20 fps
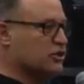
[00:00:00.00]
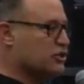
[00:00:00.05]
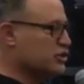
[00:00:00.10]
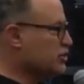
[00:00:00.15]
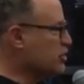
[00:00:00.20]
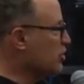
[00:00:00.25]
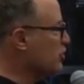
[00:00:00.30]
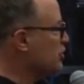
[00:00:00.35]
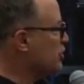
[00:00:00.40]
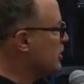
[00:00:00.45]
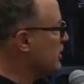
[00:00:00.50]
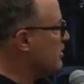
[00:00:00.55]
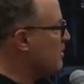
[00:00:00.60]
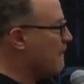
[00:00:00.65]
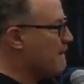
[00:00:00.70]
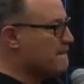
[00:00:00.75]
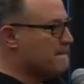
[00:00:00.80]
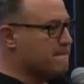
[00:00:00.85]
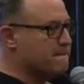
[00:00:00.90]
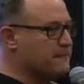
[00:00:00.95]
search it,
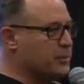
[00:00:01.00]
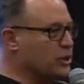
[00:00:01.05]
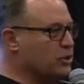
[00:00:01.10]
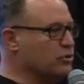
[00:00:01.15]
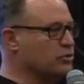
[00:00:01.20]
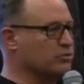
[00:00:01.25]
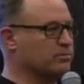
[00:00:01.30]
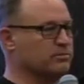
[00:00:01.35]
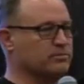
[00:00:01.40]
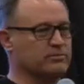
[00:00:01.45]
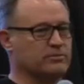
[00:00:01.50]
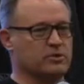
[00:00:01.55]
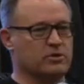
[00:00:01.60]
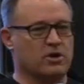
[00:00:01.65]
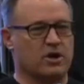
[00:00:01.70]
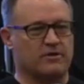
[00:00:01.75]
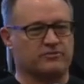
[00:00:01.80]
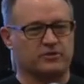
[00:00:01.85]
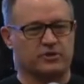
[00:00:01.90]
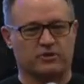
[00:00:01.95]
boom,
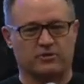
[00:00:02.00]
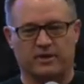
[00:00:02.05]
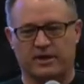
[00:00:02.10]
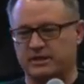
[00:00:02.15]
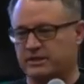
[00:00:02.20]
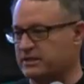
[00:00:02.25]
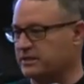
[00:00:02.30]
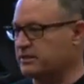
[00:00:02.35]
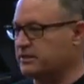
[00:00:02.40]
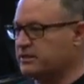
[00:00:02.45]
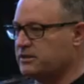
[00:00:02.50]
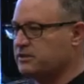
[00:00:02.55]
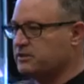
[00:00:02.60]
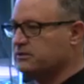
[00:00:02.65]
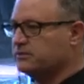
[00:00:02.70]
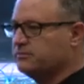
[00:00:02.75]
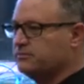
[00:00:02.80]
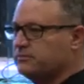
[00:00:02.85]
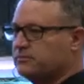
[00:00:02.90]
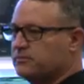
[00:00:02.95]
you're off to the races.
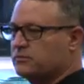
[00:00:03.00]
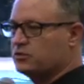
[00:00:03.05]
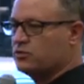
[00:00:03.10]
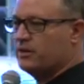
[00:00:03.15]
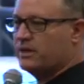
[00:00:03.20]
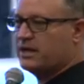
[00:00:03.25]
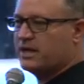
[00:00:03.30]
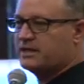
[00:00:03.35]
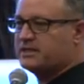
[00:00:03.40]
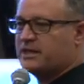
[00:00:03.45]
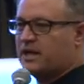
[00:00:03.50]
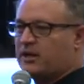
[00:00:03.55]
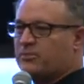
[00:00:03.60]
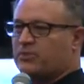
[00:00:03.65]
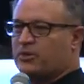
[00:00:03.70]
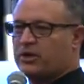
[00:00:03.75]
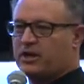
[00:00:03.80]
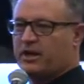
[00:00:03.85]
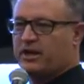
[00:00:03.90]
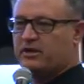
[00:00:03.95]
So what do you guys think?
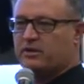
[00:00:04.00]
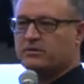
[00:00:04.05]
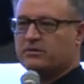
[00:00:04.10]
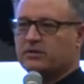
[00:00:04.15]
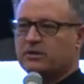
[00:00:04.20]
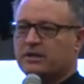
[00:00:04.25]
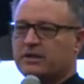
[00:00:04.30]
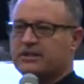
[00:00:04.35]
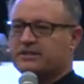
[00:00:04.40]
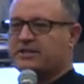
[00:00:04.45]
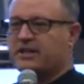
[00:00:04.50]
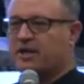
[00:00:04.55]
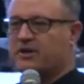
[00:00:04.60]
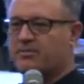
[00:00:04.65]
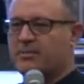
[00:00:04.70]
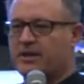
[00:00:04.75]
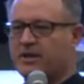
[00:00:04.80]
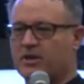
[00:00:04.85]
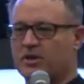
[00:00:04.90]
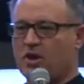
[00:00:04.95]
Pretty good? Did I
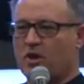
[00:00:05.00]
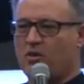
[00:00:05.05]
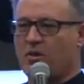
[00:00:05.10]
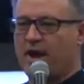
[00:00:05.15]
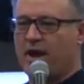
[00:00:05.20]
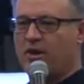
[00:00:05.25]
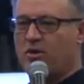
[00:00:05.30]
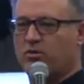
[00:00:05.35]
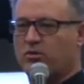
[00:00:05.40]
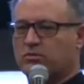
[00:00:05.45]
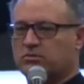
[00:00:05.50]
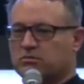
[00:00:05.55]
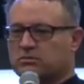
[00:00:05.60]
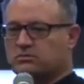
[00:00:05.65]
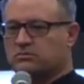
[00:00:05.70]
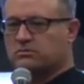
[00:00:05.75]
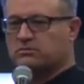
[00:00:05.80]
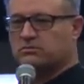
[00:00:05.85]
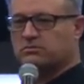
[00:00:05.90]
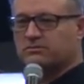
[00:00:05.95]
make you go
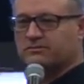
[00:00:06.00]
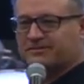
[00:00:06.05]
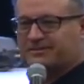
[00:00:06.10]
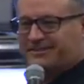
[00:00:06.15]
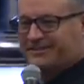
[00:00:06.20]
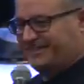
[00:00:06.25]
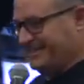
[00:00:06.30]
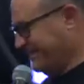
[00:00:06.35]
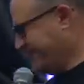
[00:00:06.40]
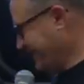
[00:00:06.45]
wow?